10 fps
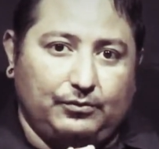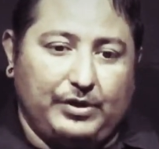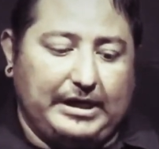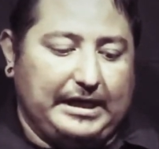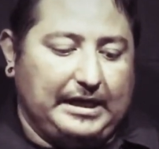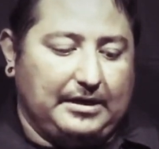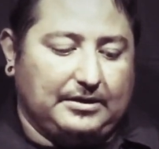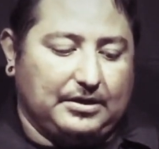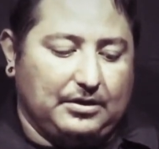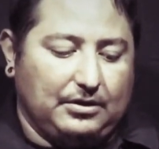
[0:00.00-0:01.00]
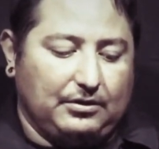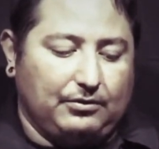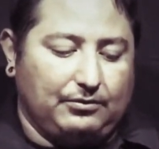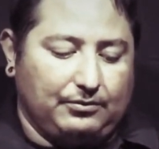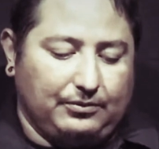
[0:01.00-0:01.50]
We need to know
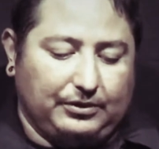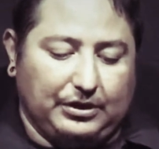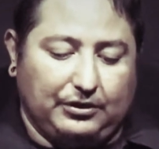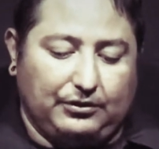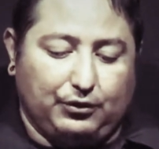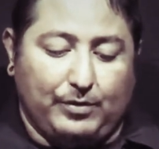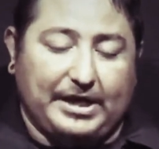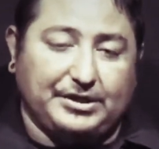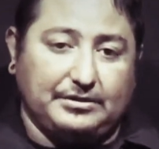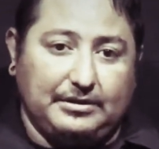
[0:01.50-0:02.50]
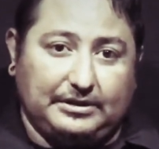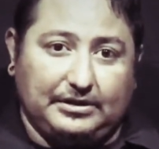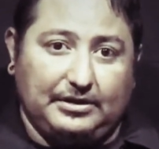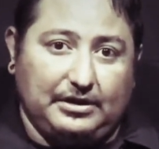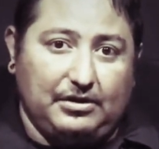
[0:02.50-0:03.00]
the direction that they're
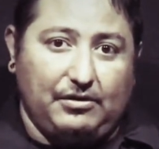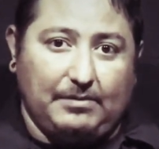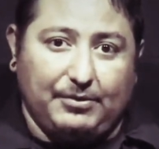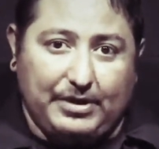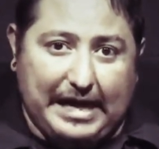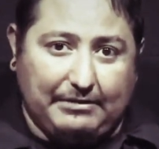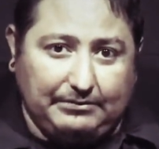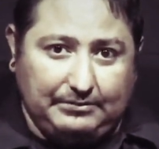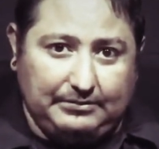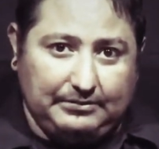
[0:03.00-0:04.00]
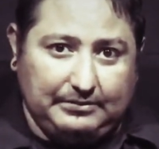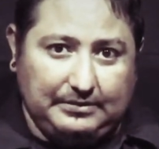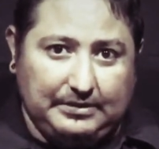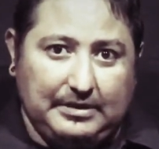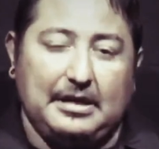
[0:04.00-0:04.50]
gonna go, up or down,
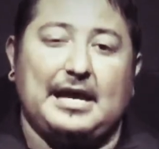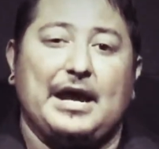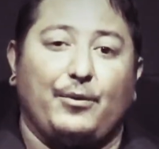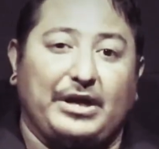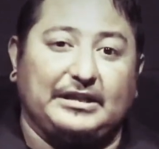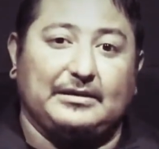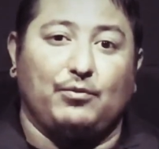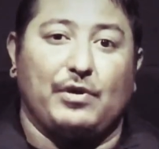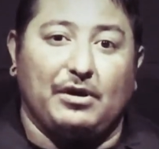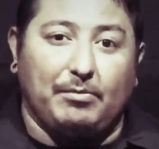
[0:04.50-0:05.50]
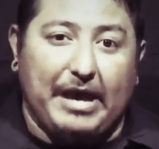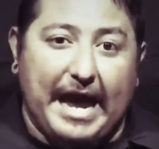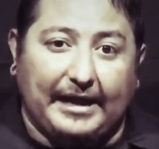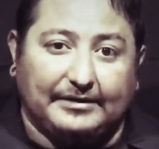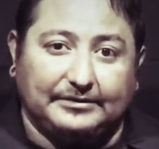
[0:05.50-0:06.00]
and we need them well
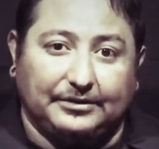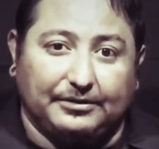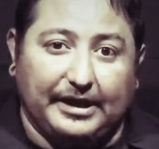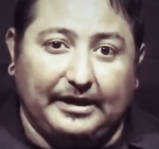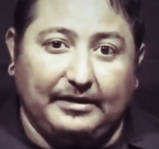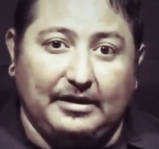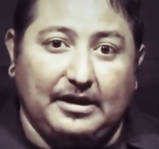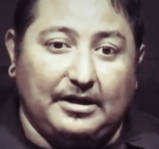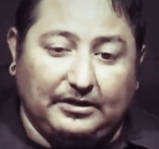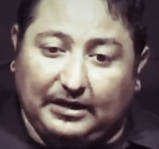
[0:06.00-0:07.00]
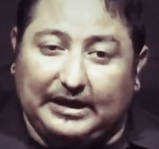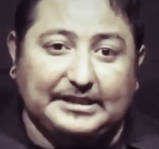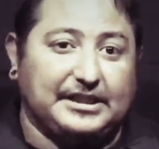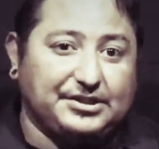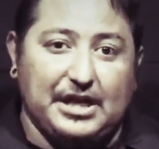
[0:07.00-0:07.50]
packed, okay? The
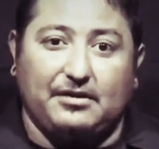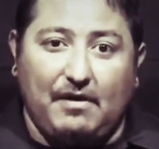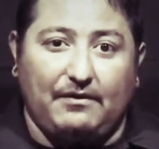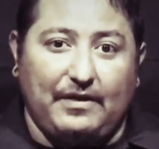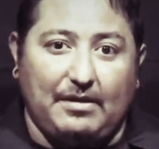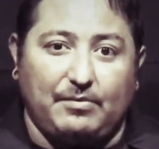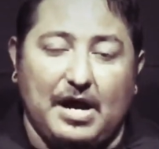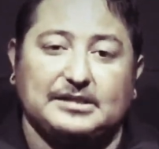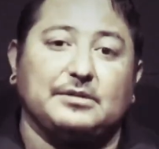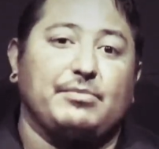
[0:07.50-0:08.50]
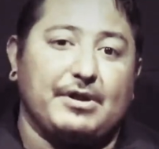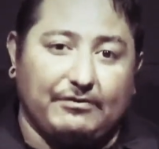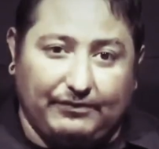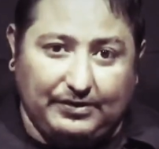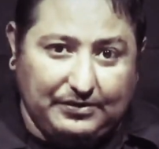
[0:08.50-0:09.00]
less they shake around in that box, the better
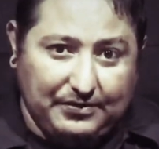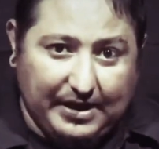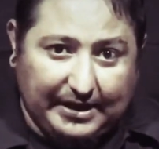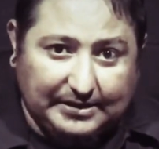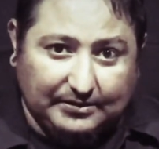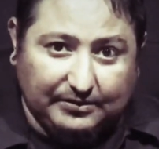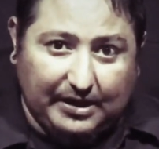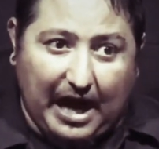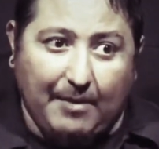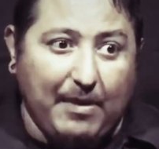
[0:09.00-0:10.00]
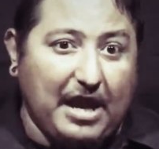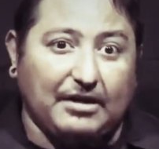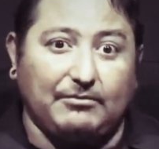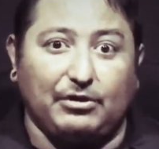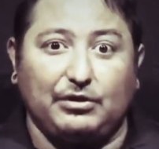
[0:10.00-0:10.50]
for you guys, okay? I pack
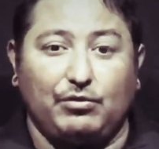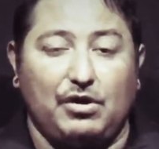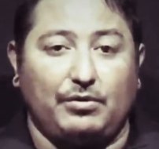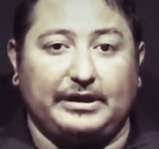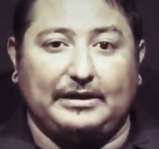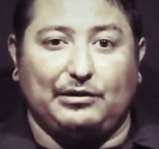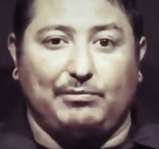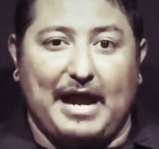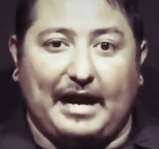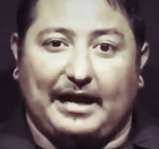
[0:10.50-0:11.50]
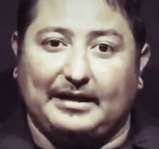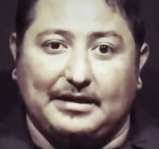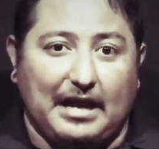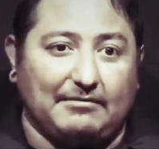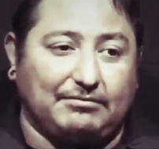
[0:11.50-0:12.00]
them really well when they go back.
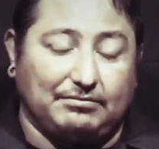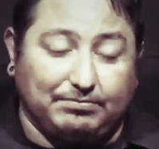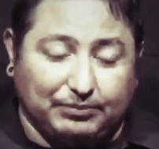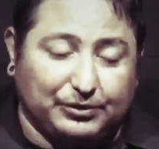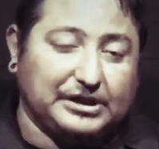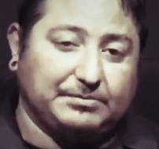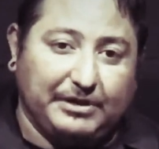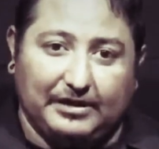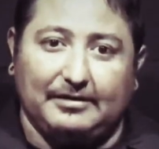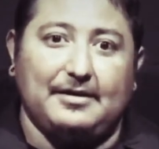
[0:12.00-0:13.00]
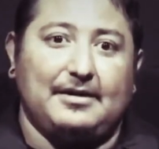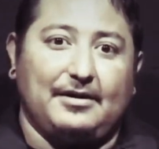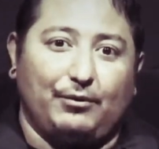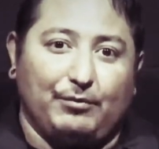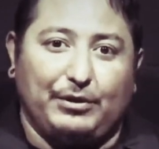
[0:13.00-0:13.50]
I trust me.
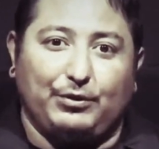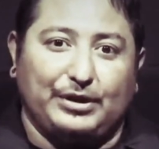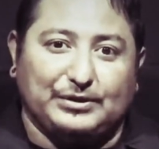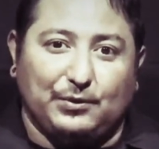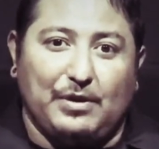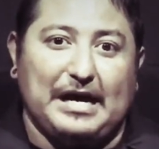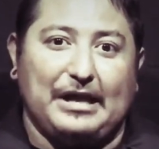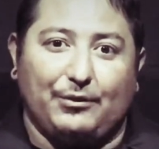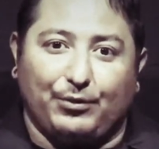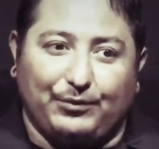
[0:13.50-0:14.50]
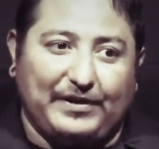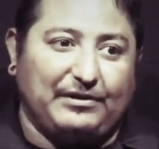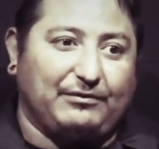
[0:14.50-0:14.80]
We've been doing this a while and we're